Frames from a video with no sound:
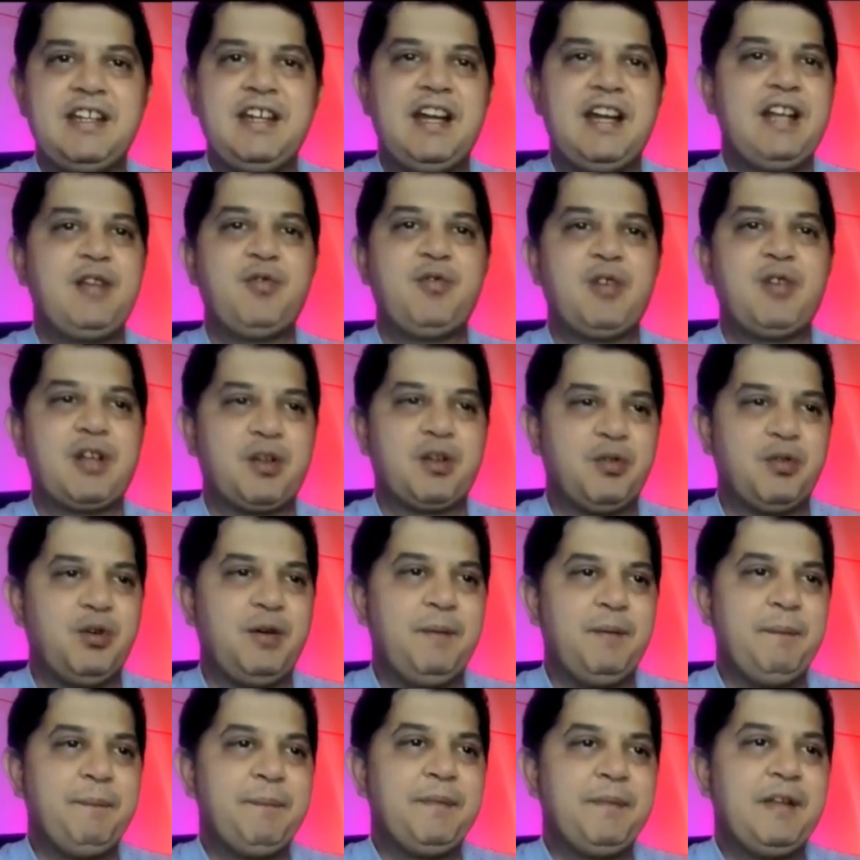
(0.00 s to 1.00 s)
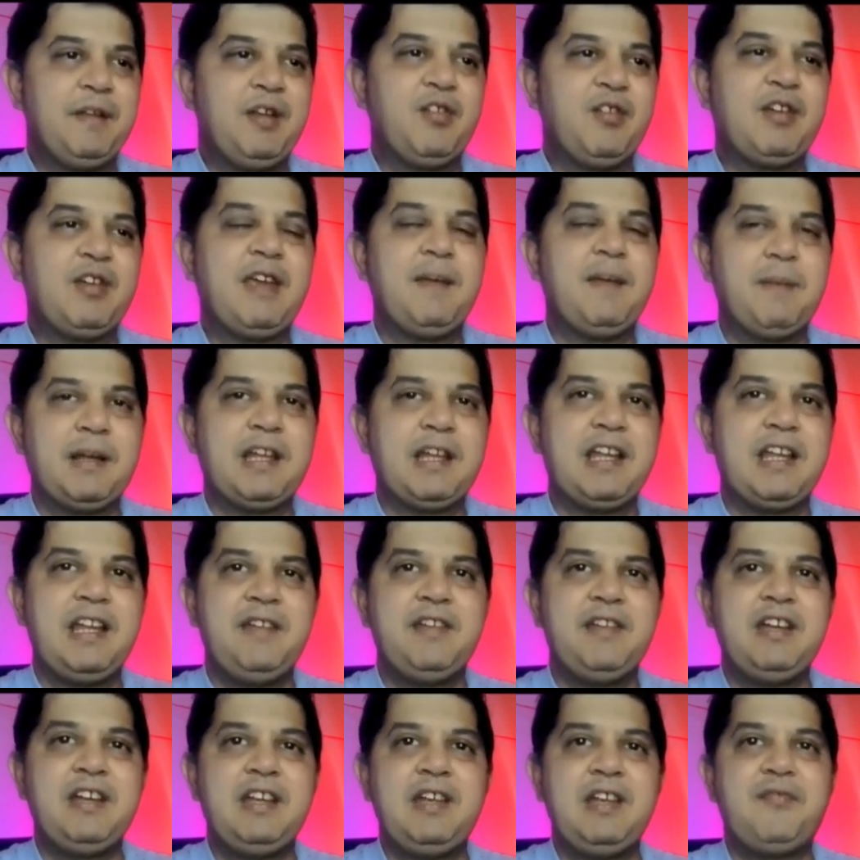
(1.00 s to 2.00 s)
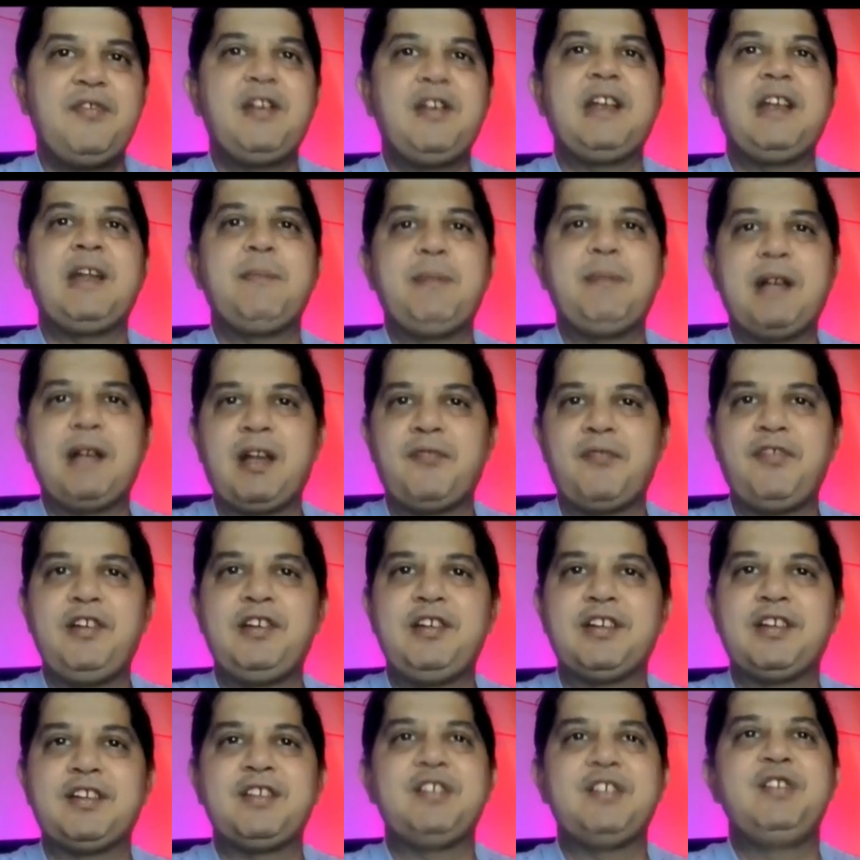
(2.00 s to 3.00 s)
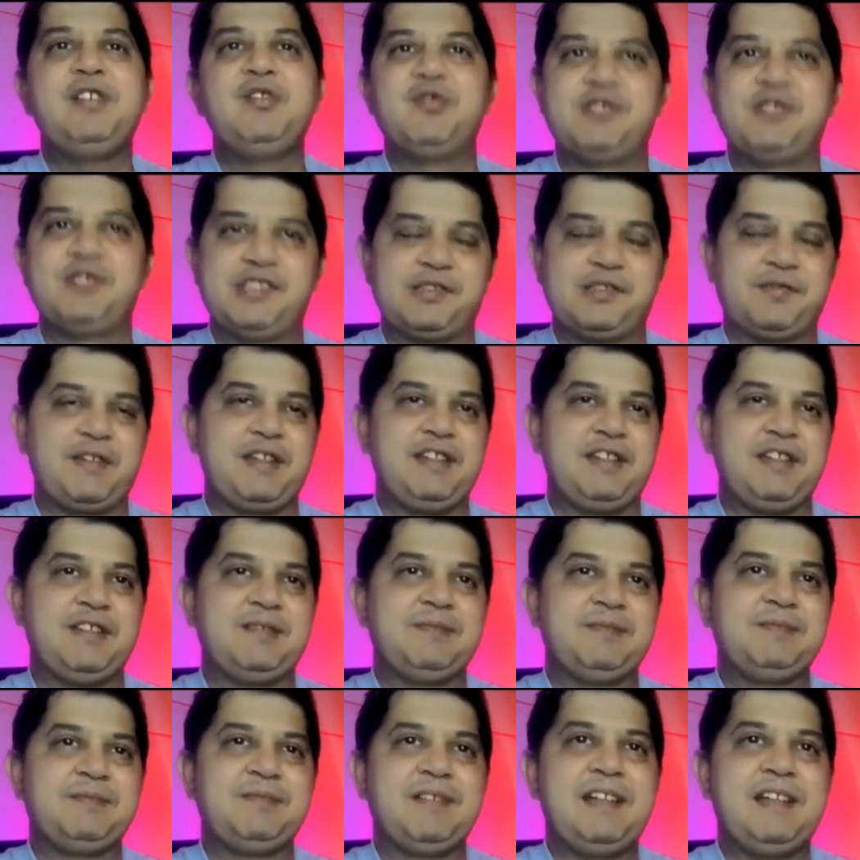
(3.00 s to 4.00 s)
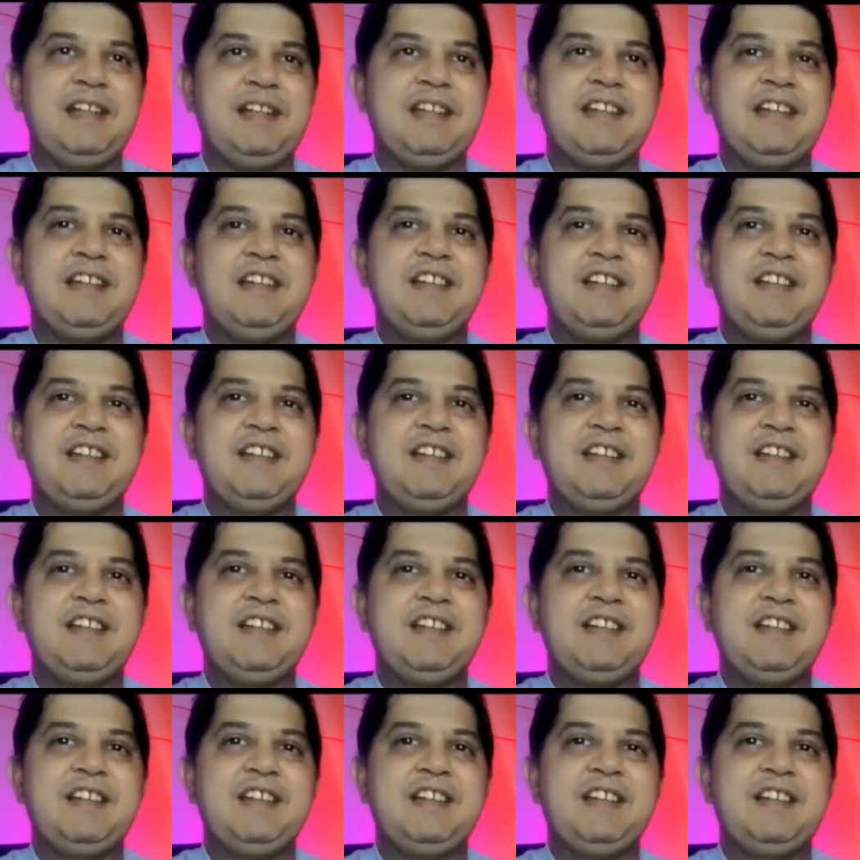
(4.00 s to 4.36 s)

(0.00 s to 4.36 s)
I do not know. Okay, but anyway, if you get a better figure, use this one here, right?